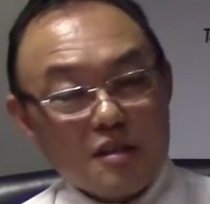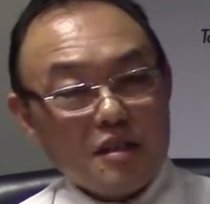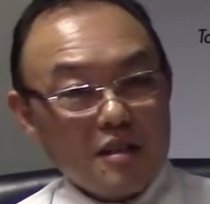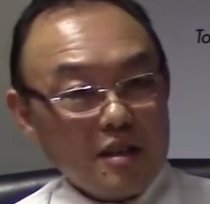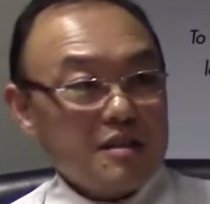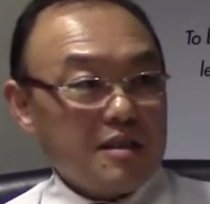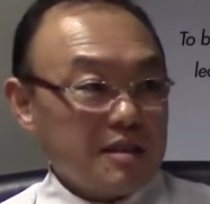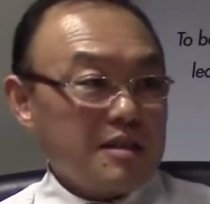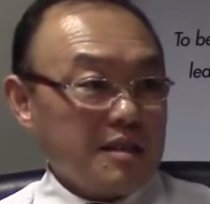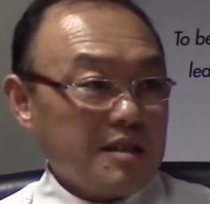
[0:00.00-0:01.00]
so that,
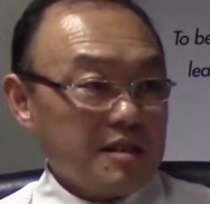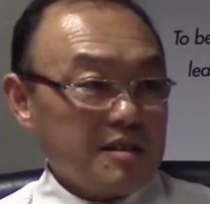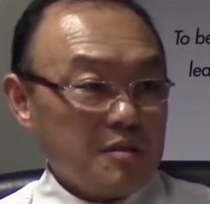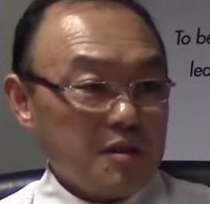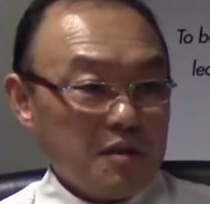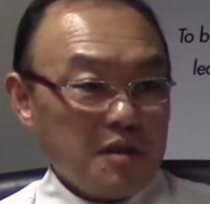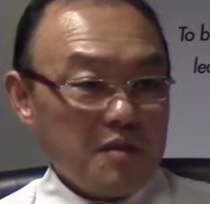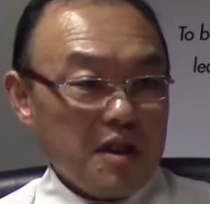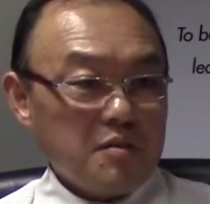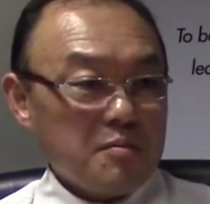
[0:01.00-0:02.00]
that, that is, I mean, if
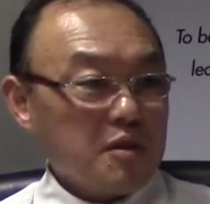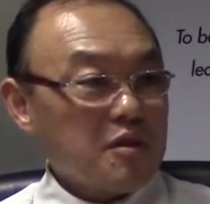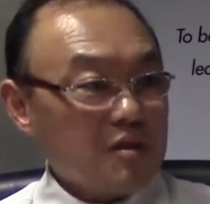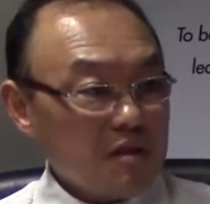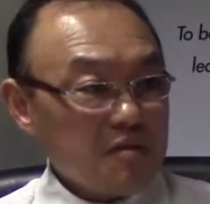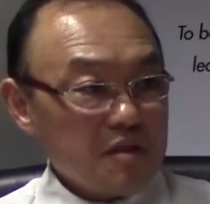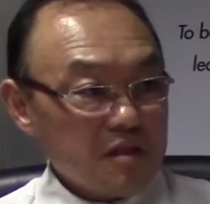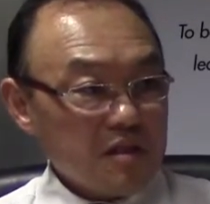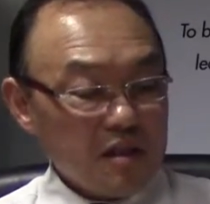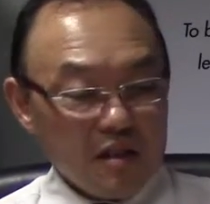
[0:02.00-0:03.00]
they haven't procured
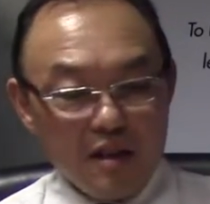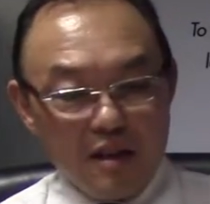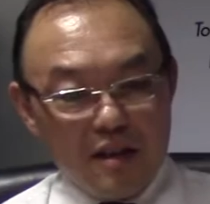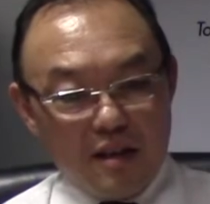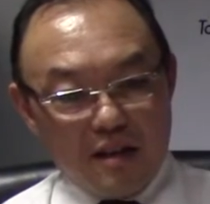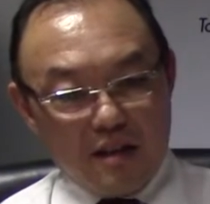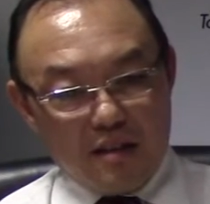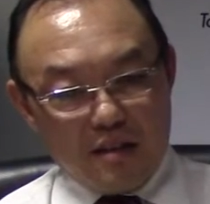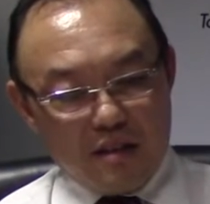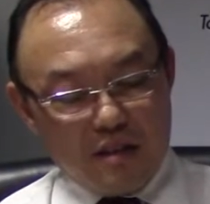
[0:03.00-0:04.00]
efficiently,
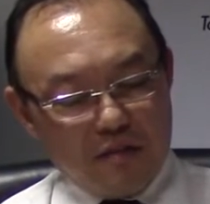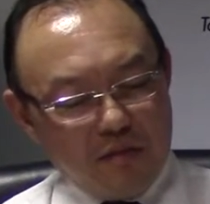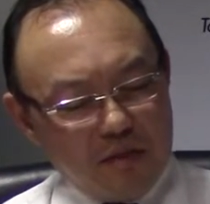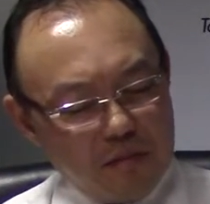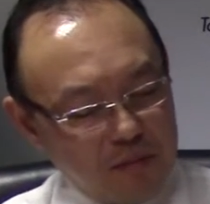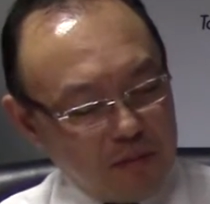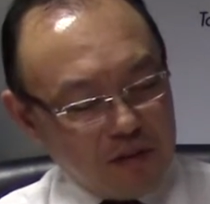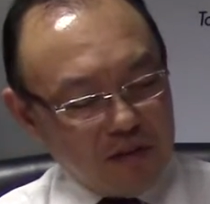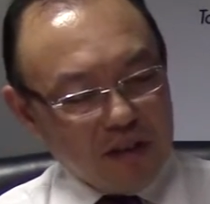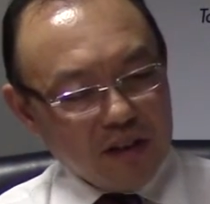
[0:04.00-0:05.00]
and, uh, if I remember
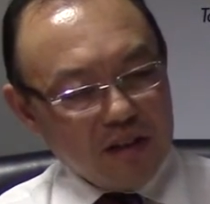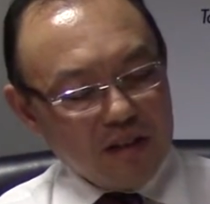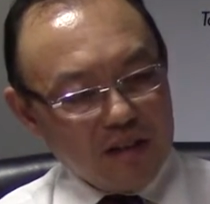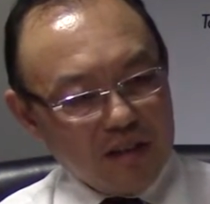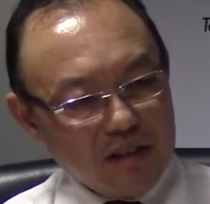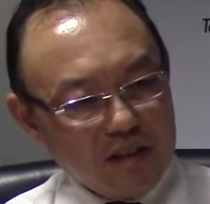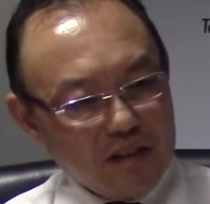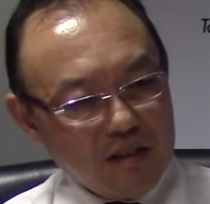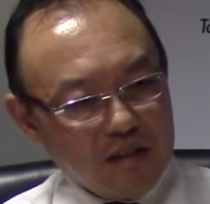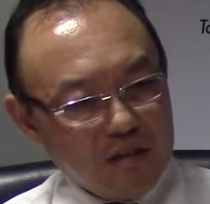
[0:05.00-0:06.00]
correctly, in
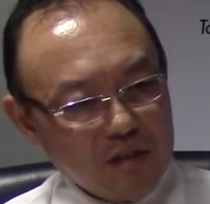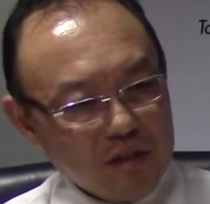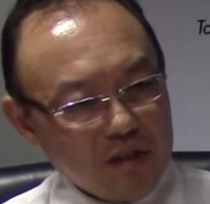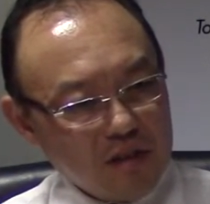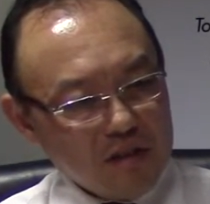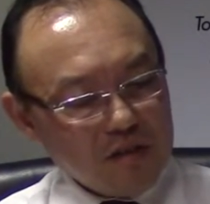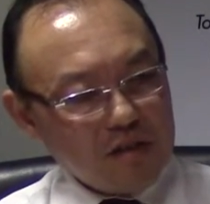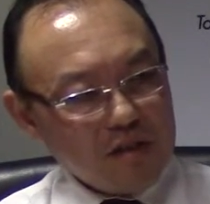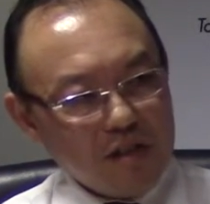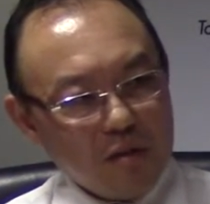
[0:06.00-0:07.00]
the, was it the last
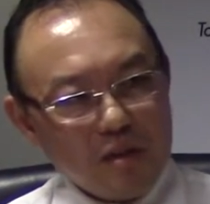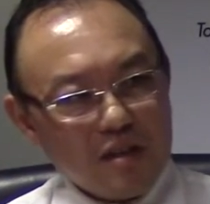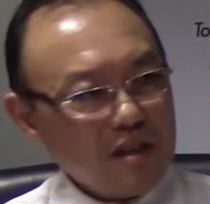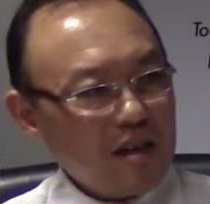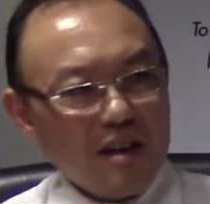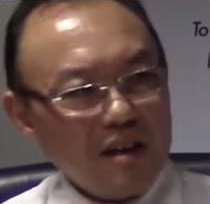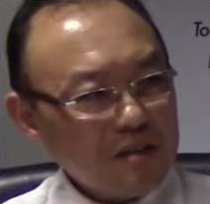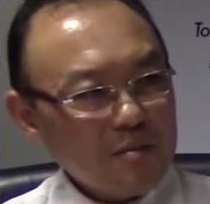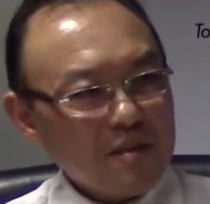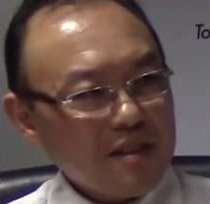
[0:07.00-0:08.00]
RCA, we didn't allow
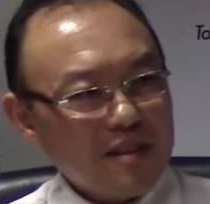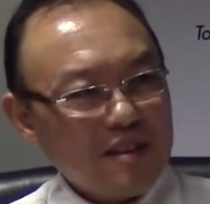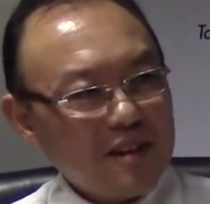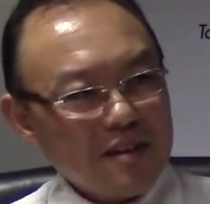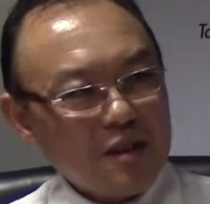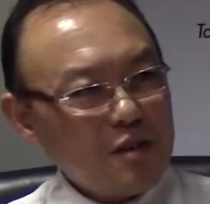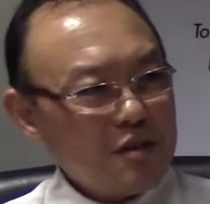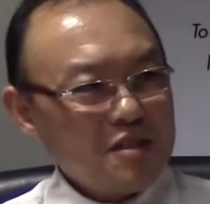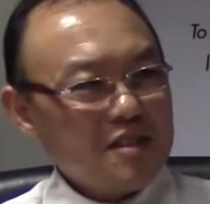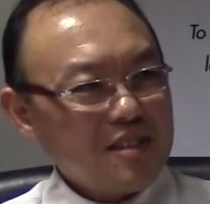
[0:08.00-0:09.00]
them the, the
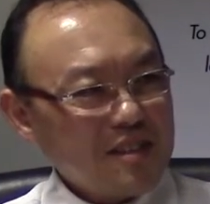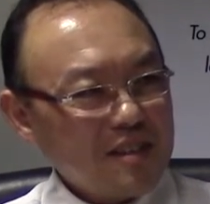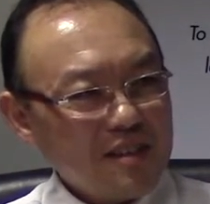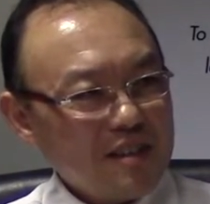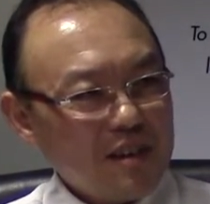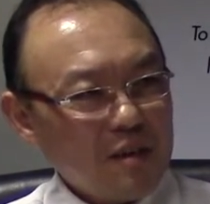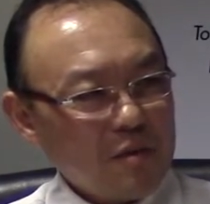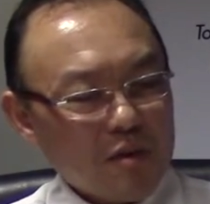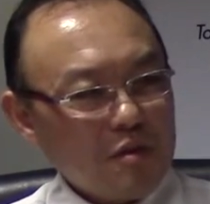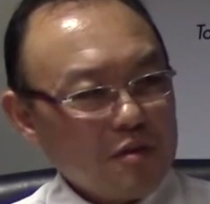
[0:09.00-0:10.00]
OCGT
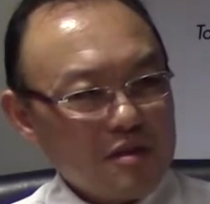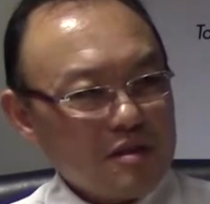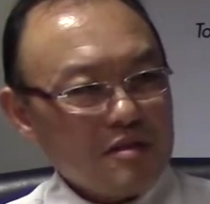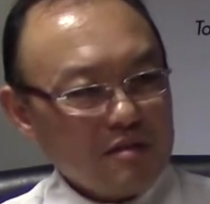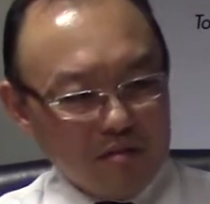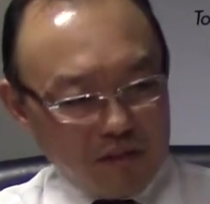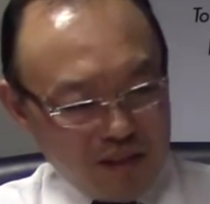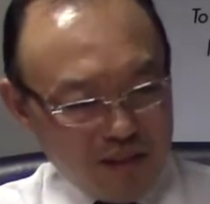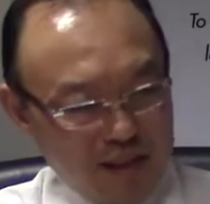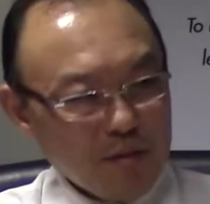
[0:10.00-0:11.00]
because we
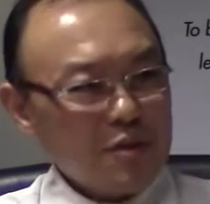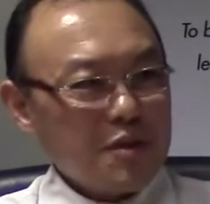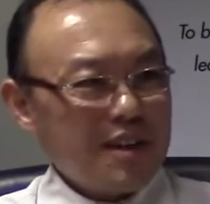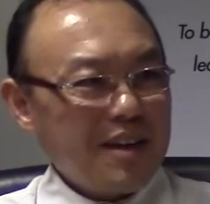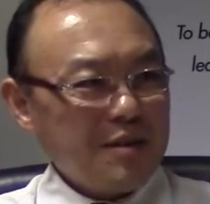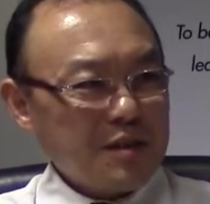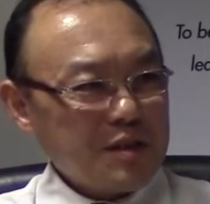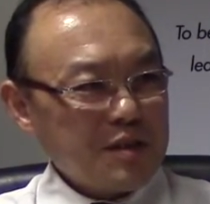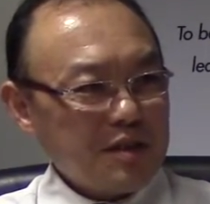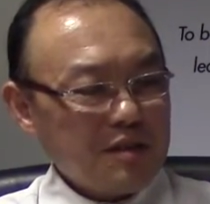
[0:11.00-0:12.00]
said that was your
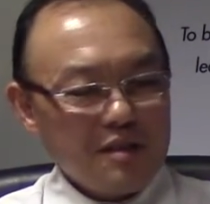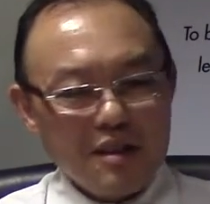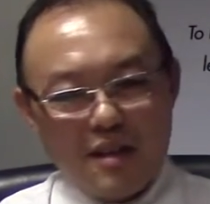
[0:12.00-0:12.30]
allowance, you know.